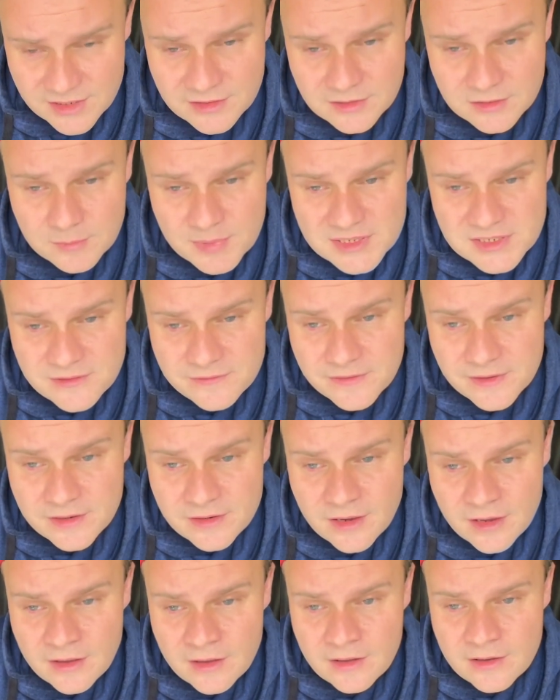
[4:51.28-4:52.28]
in the Pacific,
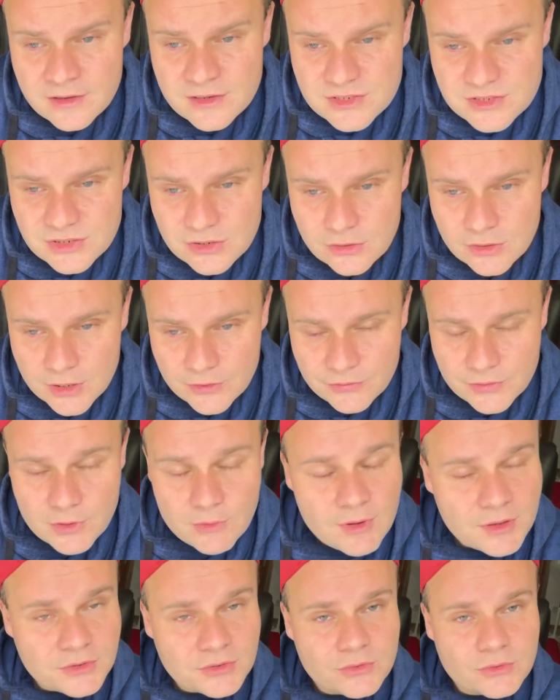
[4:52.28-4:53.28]
so if you
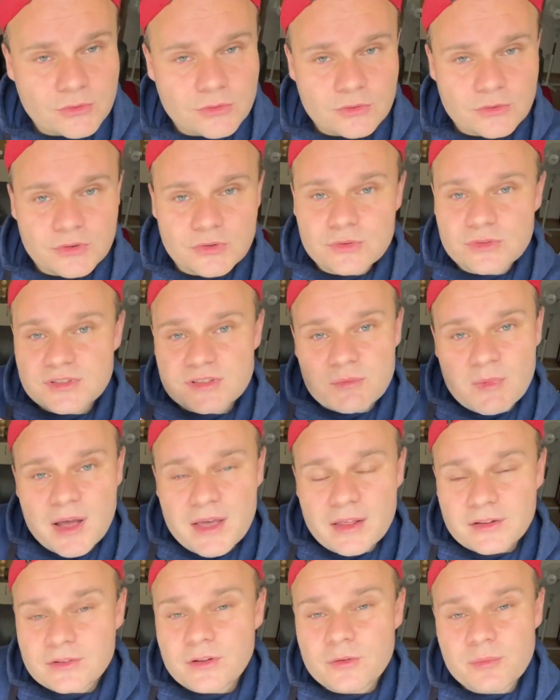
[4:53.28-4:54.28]
want to do some
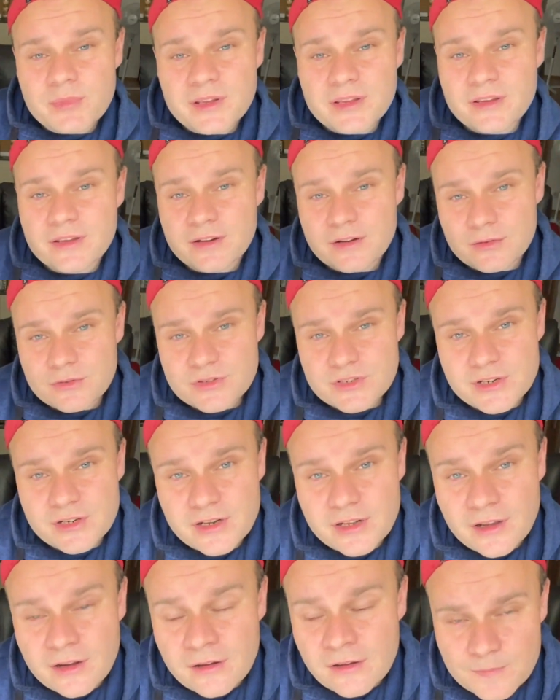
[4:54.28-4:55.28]
island hopping in
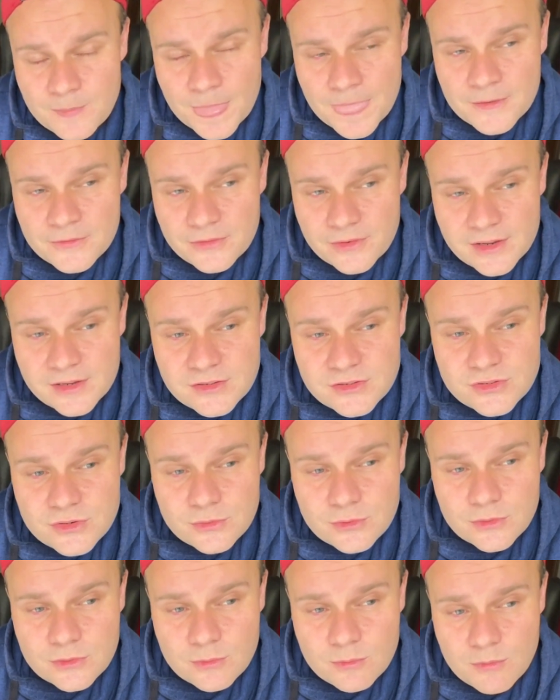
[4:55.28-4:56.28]
Oceania, French
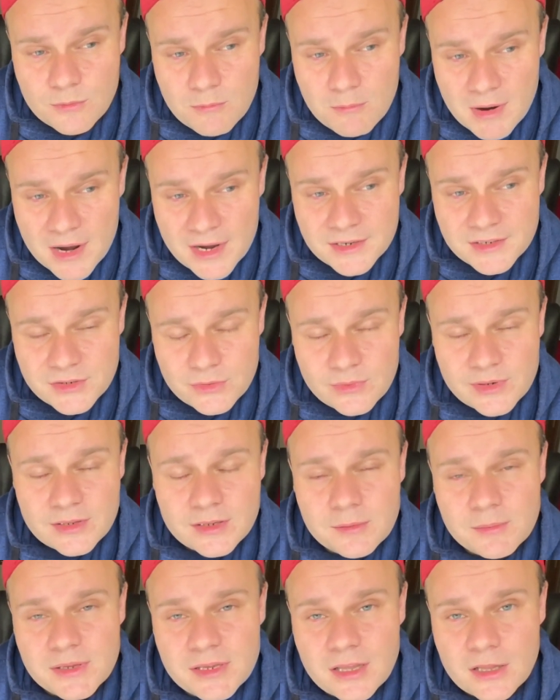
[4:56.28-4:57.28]
might really
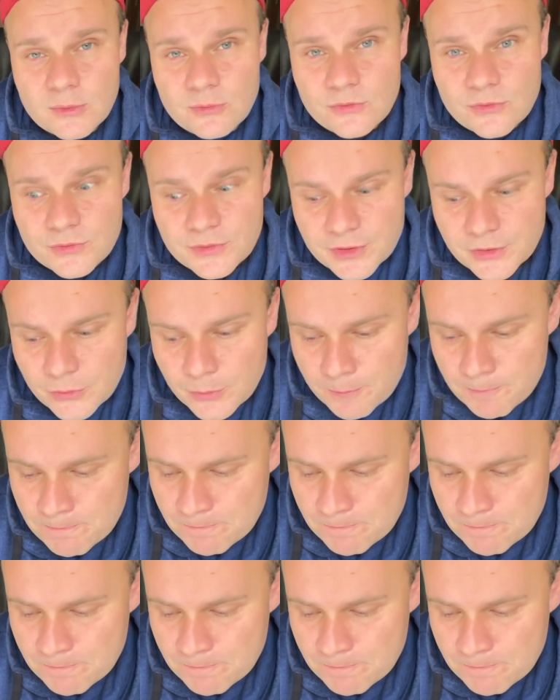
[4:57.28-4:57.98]
be helpful for you.